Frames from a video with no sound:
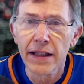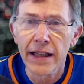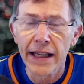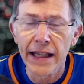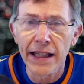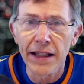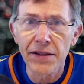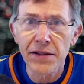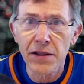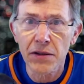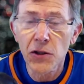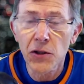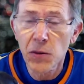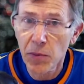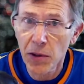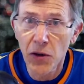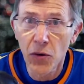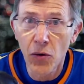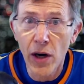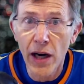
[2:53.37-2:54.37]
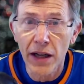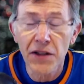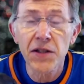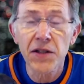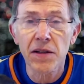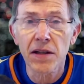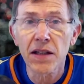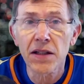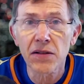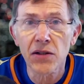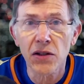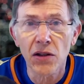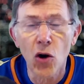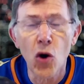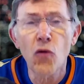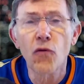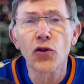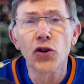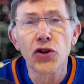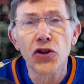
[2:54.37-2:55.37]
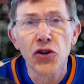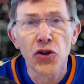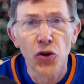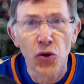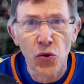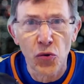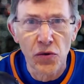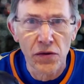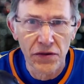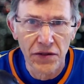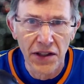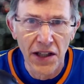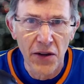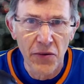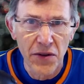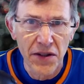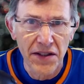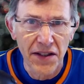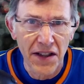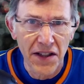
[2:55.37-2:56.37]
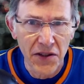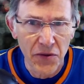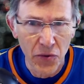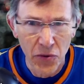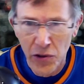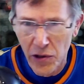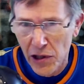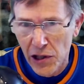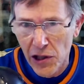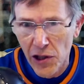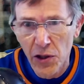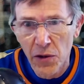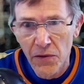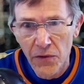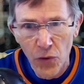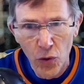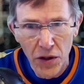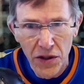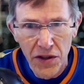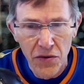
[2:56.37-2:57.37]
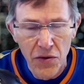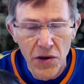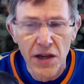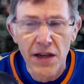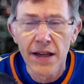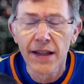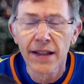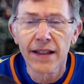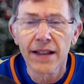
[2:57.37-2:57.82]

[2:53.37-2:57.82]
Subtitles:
And so it's been a while. It's overdue, shall we say. So we're really looking forward to it.